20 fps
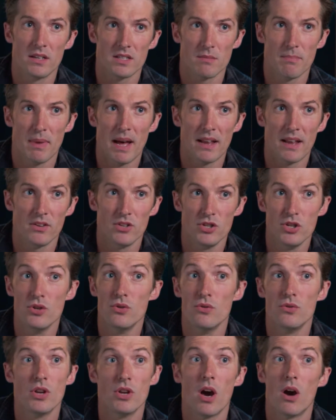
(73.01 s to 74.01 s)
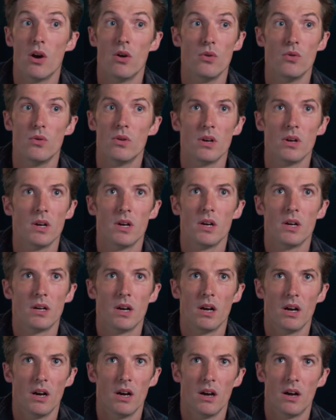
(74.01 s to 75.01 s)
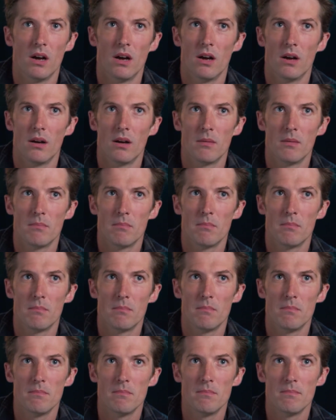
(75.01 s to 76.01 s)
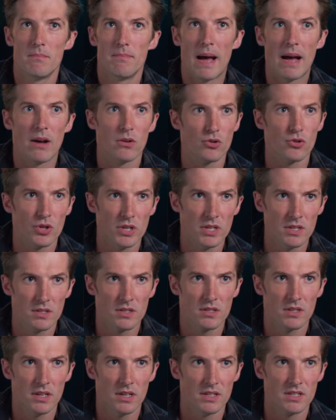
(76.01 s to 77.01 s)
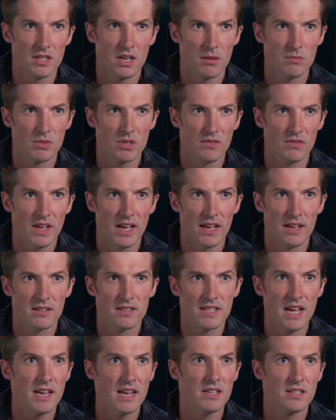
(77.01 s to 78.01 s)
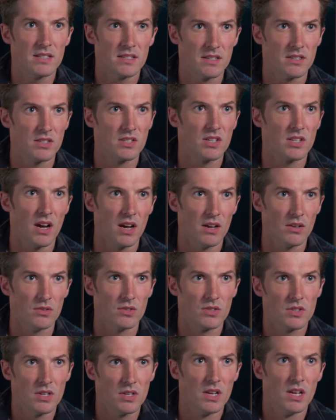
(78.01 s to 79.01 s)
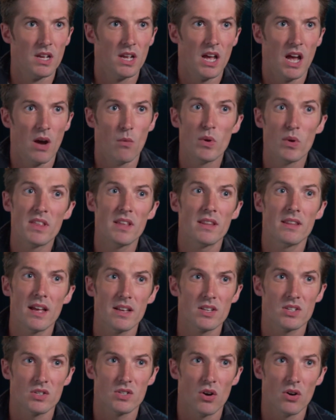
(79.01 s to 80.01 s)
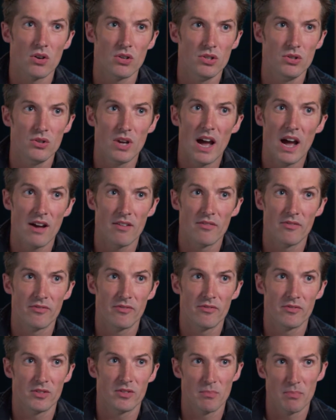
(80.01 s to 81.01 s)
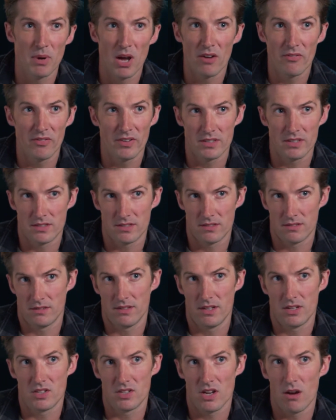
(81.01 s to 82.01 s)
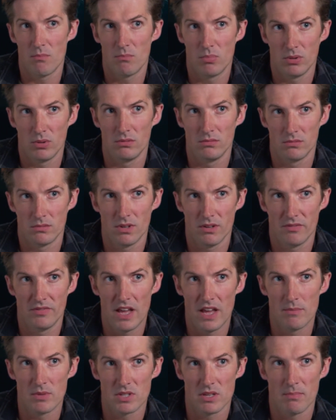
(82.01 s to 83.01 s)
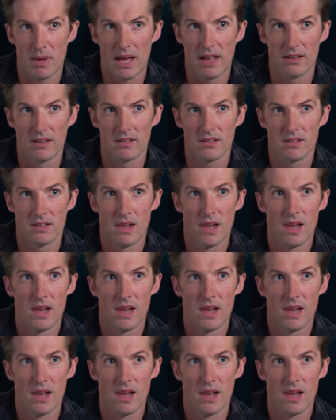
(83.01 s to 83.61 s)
is a band knew no uh, boundaries in terms of their tastes and styles. And within that song, you have the perfect example of them as a band.